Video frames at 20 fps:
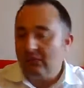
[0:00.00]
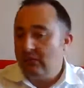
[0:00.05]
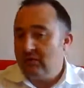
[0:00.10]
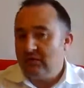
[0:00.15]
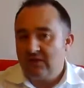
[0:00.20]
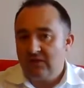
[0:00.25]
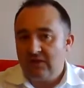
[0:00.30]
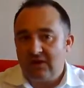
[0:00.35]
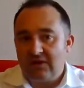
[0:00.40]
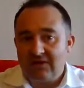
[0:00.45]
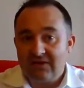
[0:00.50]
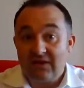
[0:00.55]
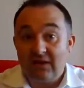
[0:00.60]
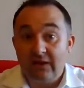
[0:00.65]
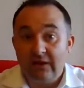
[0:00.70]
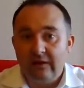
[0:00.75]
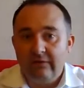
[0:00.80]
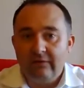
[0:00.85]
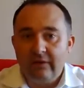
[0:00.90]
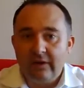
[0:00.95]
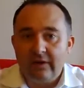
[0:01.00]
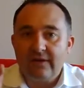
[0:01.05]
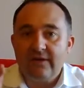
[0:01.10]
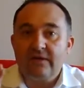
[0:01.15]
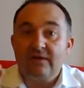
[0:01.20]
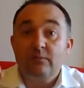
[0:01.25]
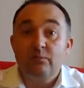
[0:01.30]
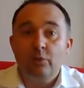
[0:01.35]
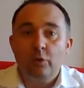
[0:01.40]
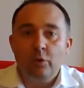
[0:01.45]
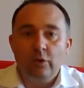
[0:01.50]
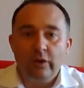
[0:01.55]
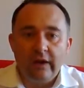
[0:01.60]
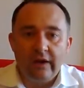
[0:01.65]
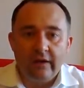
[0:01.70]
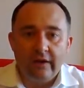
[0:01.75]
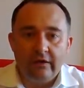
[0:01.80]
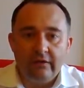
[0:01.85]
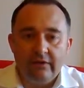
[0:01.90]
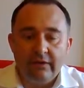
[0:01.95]
that was just done in a very
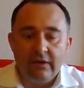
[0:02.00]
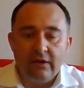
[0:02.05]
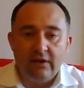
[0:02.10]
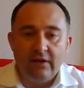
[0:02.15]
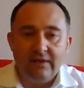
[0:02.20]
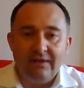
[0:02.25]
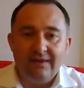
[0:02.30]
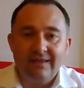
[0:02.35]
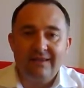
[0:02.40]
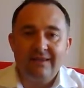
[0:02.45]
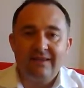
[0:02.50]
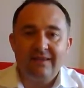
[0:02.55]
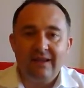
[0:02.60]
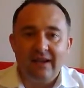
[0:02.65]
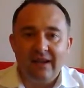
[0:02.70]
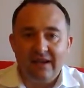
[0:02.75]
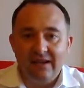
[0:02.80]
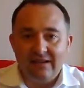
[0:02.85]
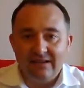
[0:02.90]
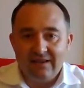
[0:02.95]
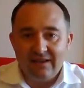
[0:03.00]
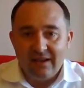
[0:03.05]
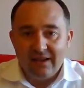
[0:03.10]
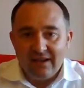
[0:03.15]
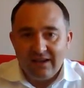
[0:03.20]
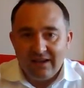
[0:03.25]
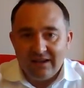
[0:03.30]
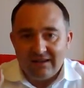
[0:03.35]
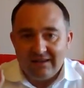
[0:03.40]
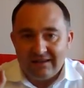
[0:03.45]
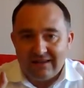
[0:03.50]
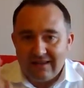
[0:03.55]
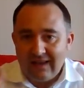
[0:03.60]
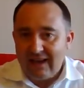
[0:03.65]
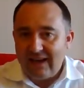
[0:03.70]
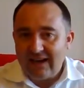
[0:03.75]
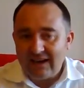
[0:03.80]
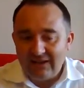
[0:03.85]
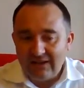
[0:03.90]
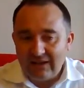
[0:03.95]
small area of the United States.
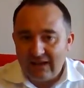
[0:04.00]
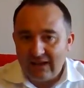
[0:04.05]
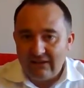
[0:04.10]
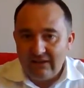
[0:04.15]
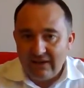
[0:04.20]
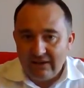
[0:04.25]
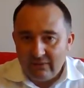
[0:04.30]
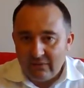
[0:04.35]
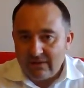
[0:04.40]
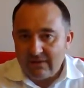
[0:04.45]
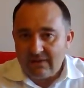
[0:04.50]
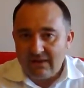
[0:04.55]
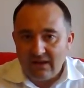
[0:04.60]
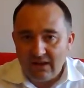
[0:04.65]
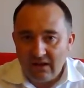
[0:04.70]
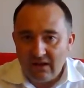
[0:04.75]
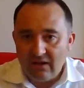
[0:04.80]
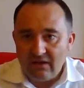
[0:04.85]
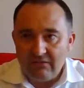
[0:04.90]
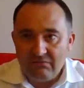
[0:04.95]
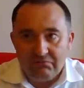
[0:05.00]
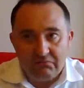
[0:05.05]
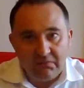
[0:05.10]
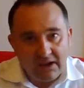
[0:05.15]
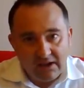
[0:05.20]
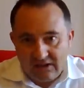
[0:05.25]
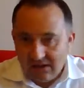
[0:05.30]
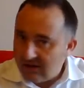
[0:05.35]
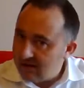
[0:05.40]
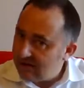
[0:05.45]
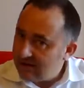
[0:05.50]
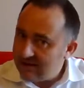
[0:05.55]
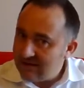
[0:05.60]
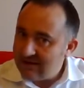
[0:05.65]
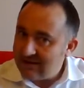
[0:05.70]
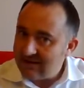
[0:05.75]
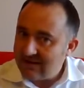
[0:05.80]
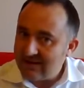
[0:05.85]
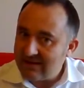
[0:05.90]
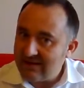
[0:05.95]
Secondly, that was done in
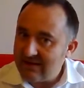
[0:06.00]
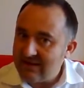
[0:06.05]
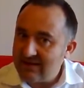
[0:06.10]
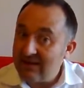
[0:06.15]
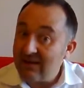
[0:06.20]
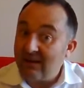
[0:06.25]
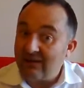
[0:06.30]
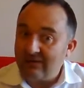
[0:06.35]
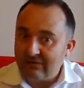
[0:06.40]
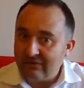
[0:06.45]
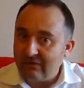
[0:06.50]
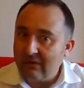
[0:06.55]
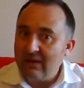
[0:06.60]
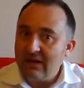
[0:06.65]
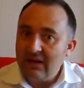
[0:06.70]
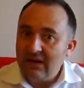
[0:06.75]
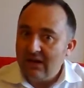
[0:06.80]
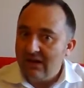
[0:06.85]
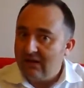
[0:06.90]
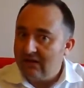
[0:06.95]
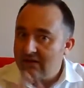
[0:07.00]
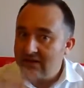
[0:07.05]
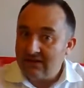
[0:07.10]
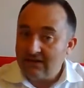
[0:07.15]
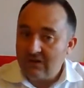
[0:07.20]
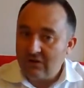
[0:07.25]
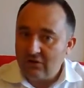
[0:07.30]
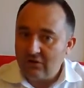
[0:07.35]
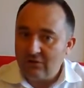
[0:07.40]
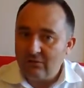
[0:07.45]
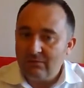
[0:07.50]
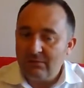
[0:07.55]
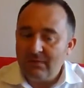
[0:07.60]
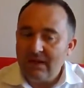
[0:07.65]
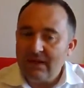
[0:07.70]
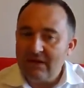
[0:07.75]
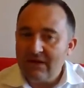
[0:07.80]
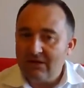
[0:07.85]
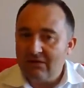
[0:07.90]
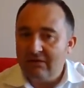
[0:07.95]
1967. There's
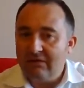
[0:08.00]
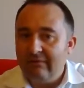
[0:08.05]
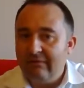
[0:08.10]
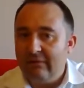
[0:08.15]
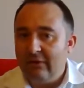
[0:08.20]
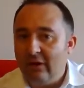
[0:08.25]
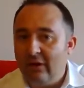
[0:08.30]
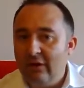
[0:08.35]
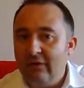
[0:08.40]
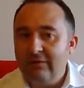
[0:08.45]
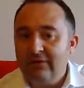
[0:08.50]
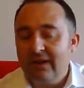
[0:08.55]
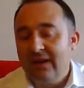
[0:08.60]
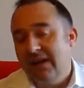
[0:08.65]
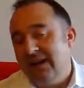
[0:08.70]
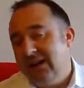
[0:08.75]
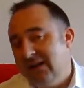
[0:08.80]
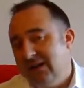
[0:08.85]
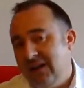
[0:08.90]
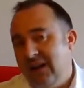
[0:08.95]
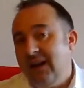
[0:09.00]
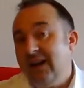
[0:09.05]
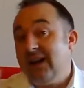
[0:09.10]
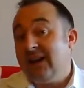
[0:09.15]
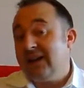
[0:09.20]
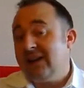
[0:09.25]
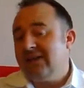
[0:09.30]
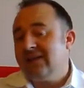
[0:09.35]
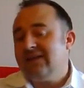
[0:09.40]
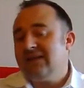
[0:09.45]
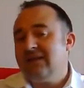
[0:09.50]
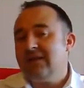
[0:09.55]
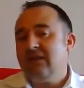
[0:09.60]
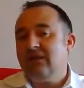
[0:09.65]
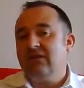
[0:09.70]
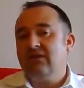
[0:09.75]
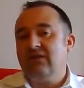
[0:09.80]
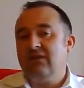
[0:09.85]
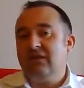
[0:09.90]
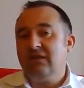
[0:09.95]
social media involved.
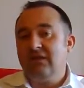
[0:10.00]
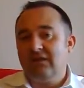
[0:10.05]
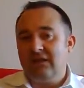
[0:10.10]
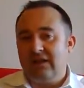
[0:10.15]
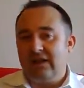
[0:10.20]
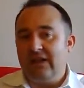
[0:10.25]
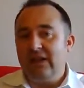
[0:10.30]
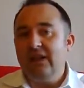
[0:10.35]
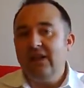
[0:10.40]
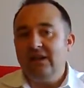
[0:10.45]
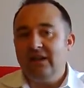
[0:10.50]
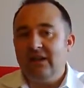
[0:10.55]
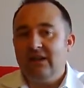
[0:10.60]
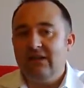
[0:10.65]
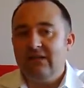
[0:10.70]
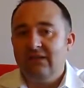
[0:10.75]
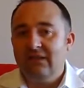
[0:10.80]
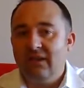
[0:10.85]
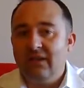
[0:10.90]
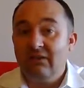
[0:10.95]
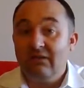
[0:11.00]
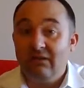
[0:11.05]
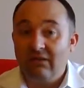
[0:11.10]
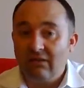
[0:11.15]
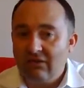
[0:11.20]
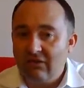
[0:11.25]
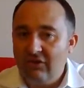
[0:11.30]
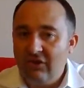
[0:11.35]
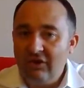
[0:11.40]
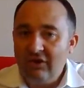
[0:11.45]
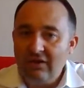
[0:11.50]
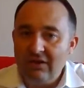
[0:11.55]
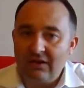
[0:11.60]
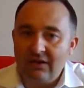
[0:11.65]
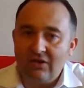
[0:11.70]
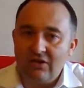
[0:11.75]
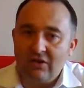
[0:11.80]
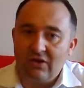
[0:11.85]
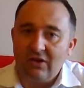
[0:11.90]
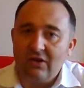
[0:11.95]
And thirdly, and the
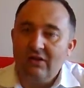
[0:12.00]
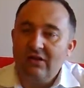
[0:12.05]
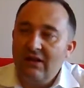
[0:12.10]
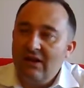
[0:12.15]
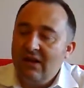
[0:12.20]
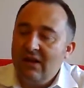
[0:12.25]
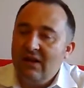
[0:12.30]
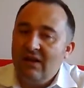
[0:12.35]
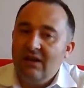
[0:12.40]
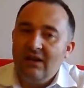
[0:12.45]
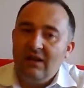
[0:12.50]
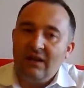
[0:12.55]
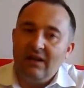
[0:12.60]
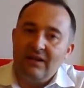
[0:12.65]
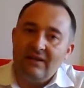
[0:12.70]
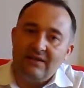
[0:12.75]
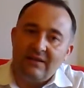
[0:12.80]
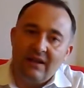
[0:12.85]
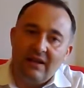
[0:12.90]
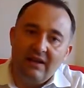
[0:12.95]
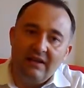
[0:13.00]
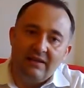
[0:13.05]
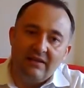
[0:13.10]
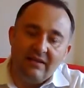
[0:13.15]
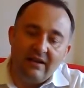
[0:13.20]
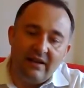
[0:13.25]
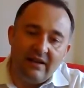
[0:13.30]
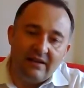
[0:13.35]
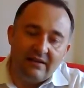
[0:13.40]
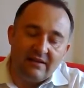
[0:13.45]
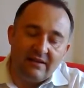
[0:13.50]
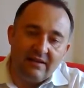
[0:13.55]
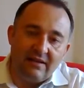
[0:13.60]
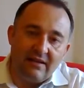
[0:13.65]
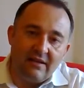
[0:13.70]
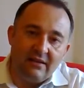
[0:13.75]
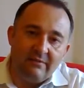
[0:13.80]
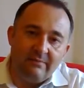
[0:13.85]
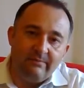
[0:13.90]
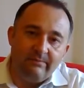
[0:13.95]
third issue, is
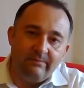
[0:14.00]
that